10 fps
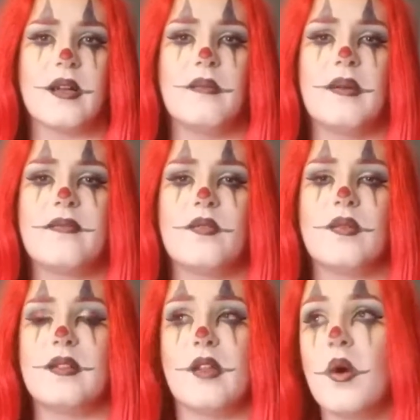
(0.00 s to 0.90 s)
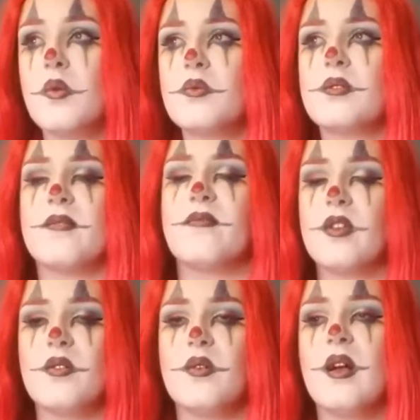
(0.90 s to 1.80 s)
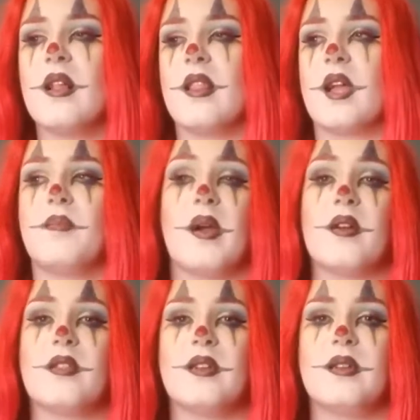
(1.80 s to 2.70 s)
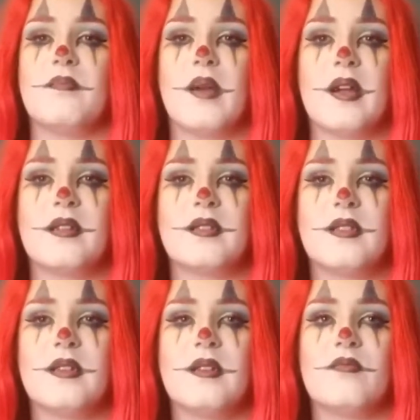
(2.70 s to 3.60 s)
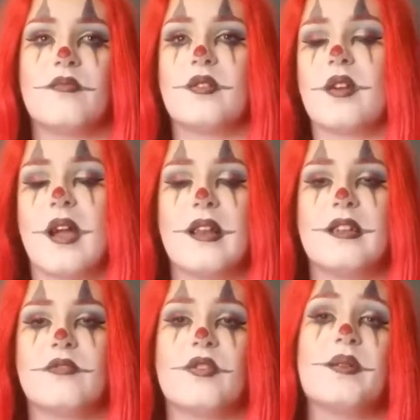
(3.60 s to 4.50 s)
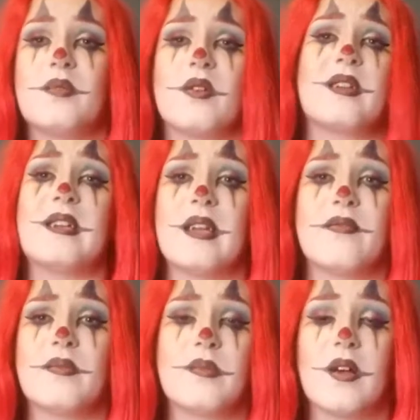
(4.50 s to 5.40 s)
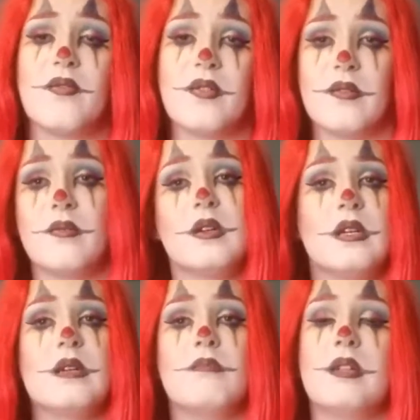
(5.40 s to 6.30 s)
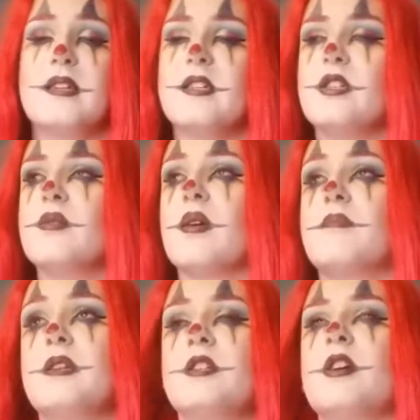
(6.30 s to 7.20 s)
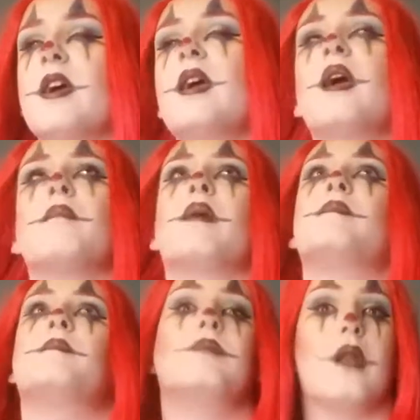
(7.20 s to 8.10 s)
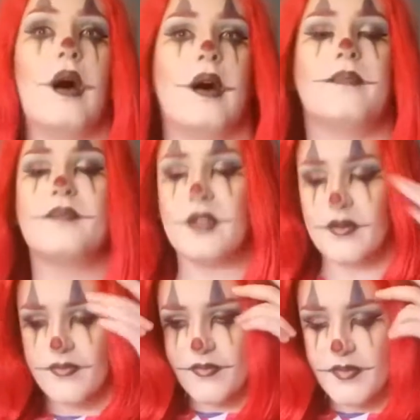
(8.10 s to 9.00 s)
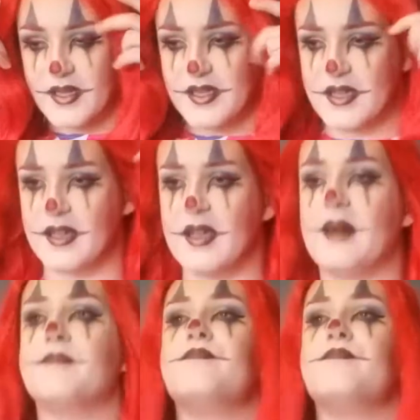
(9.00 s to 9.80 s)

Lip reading: them, everyone knows a few, like Marilyn Manson took out his ribs so he can give himself a BJ, blah blah blah. So basically,